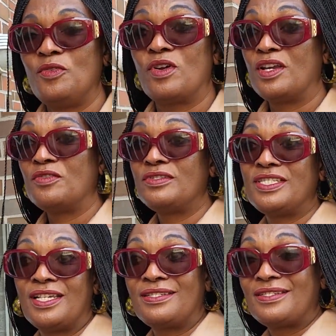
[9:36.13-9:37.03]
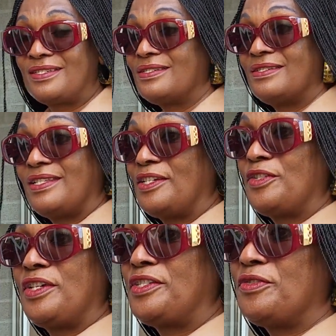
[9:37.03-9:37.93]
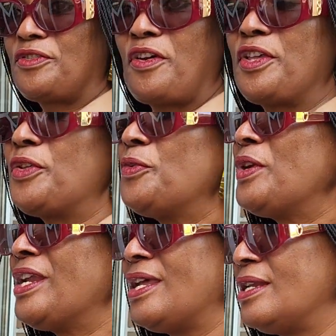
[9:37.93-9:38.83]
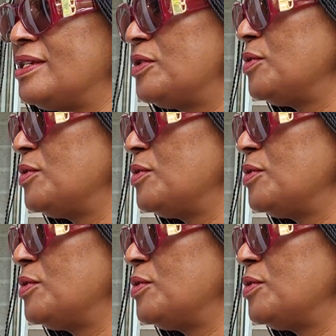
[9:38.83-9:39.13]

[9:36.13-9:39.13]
You cannot just, the door is not going. You need